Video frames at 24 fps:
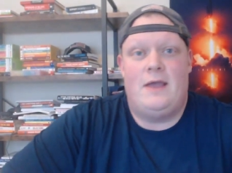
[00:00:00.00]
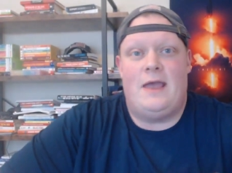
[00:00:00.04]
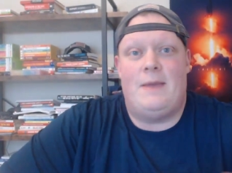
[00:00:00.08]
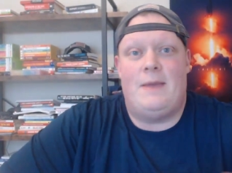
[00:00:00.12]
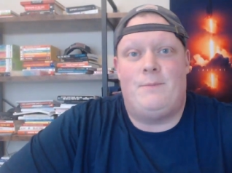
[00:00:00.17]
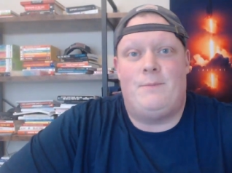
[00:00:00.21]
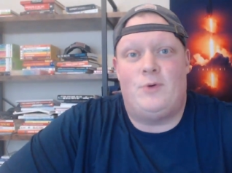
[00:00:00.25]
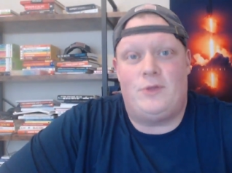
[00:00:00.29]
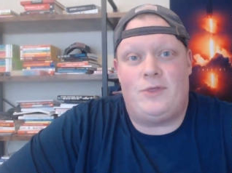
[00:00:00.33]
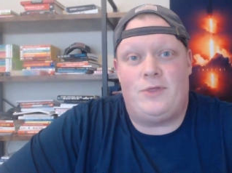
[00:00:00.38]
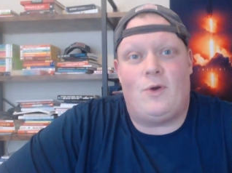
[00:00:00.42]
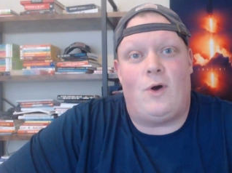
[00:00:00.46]

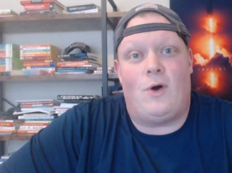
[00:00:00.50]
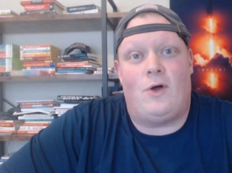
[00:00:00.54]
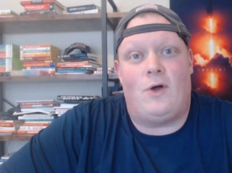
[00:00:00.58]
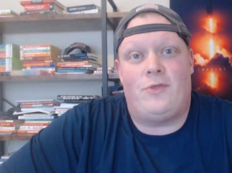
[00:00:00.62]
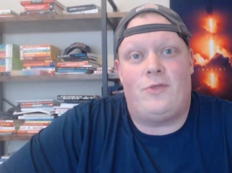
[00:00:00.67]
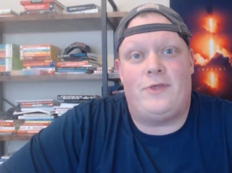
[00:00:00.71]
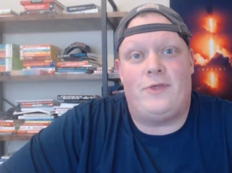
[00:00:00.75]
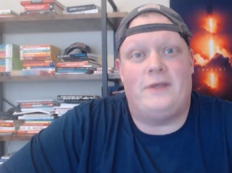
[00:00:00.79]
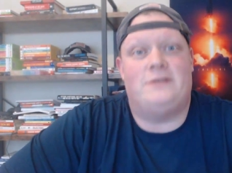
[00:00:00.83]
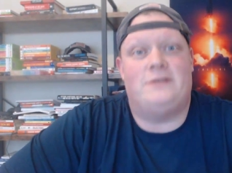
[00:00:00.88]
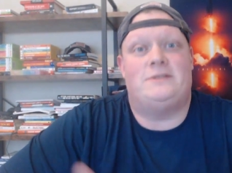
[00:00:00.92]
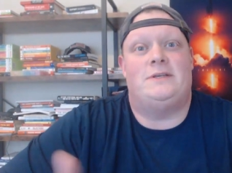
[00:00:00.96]
And put all
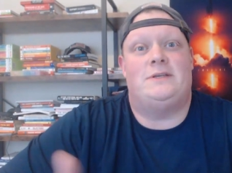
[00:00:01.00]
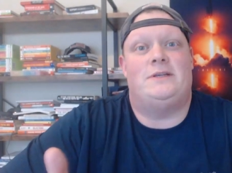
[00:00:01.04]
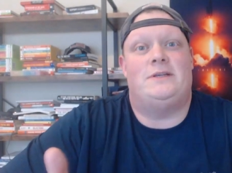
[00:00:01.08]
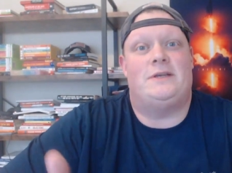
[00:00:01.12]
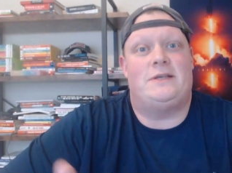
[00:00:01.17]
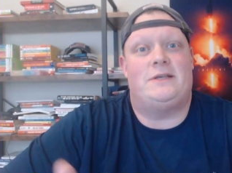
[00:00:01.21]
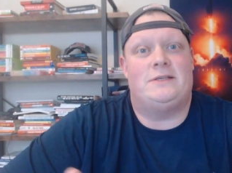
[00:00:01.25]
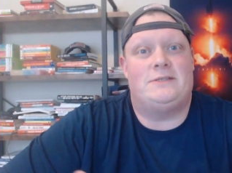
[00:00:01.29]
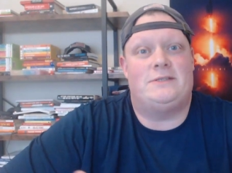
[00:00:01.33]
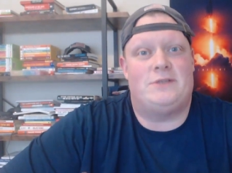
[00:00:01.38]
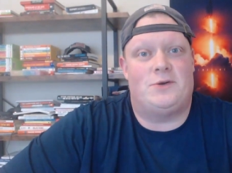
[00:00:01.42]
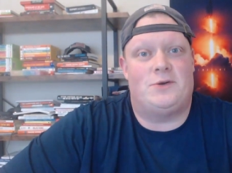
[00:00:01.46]
things into
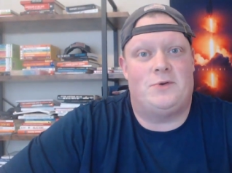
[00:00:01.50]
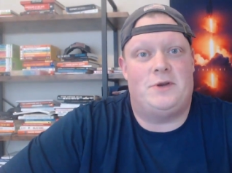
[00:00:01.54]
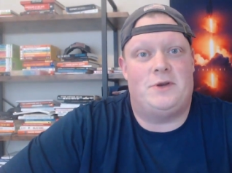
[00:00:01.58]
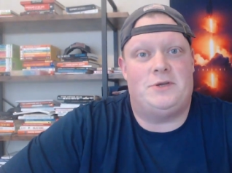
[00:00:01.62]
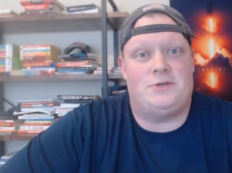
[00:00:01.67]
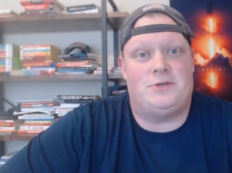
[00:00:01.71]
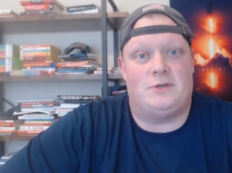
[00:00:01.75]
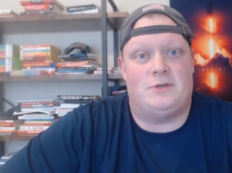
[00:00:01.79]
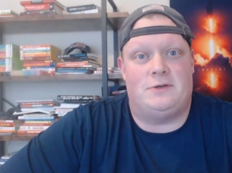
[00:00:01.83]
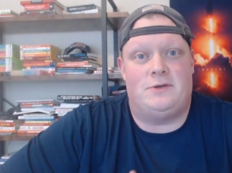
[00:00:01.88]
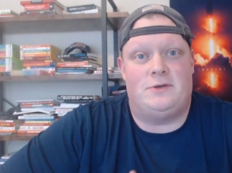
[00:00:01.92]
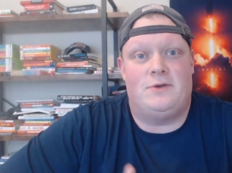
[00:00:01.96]
consideration.